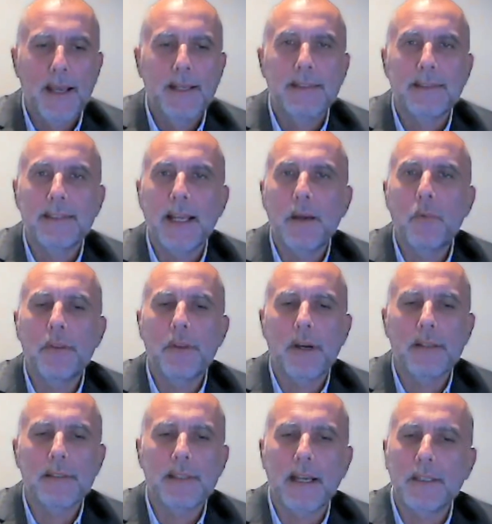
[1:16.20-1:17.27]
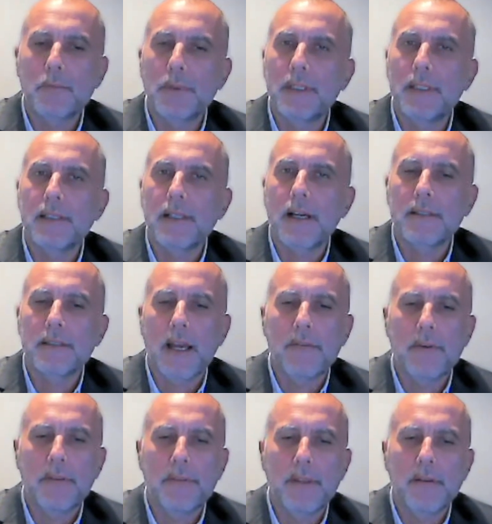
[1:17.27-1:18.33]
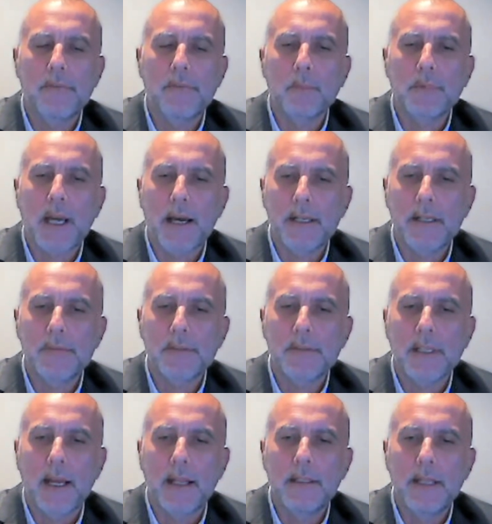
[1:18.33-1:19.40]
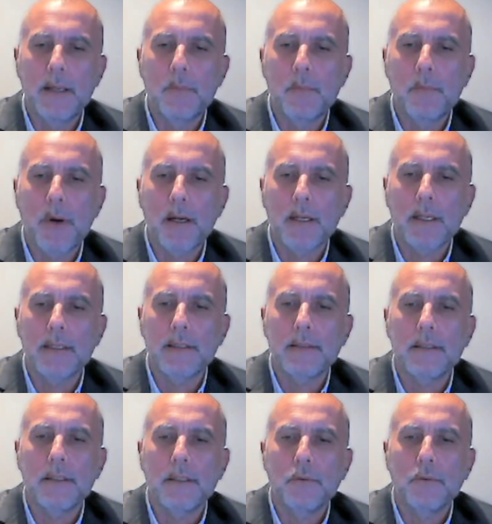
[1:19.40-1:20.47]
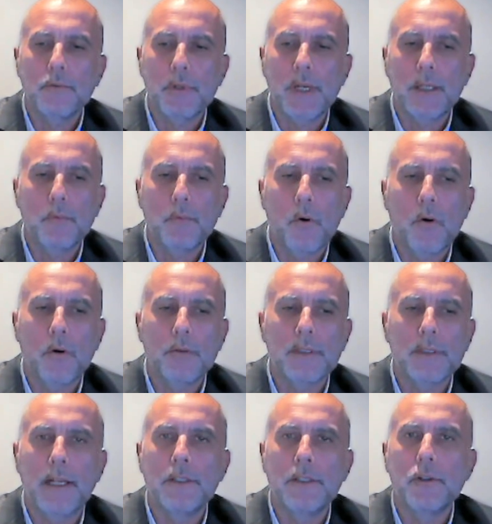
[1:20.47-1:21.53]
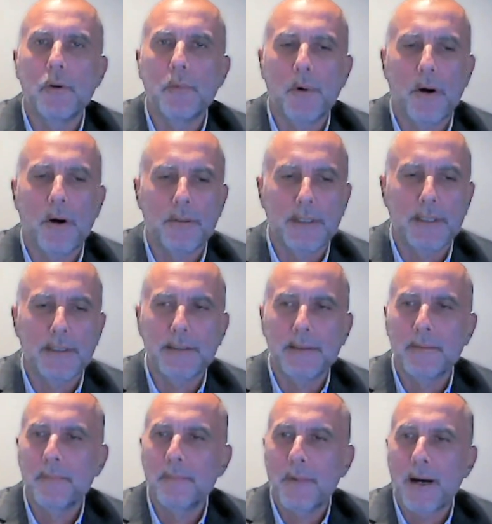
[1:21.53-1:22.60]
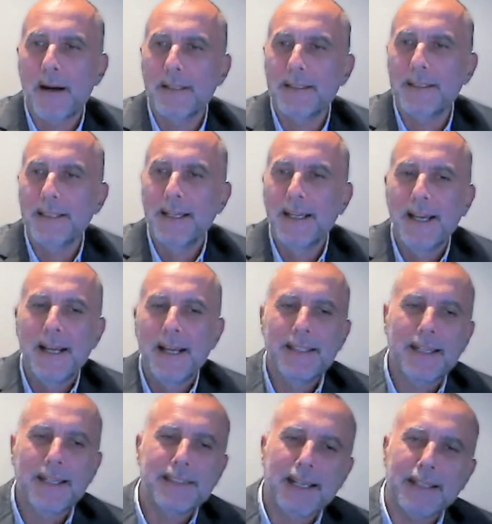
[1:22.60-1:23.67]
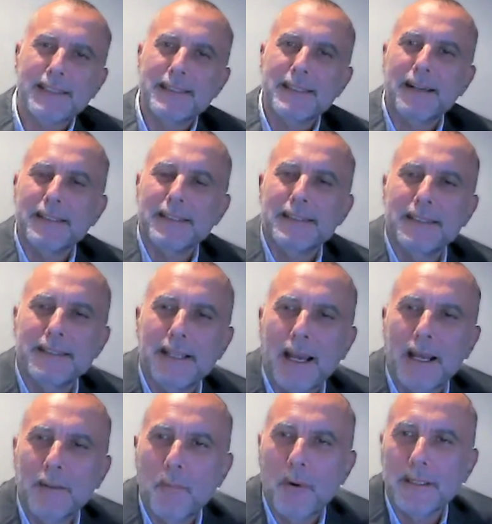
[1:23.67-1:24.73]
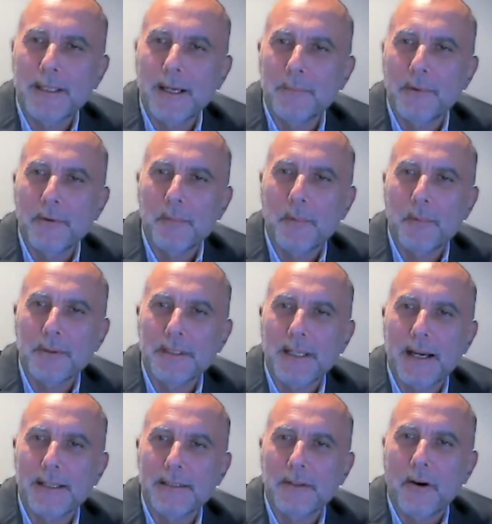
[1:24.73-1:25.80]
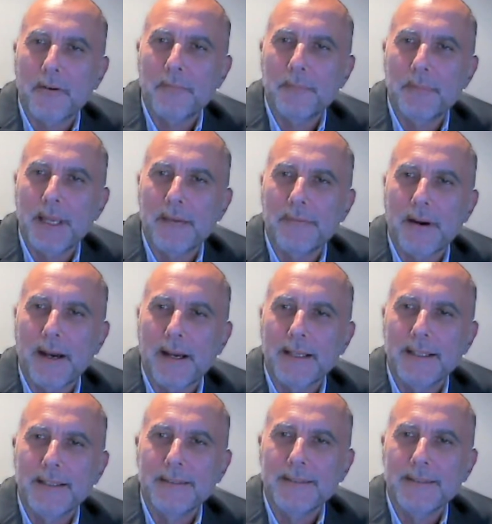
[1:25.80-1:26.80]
Stay with us as we discuss everything from tariffs and labor markets to trade wars and geopolitics. Marc, let's get started and welcome to the podcast of PFI.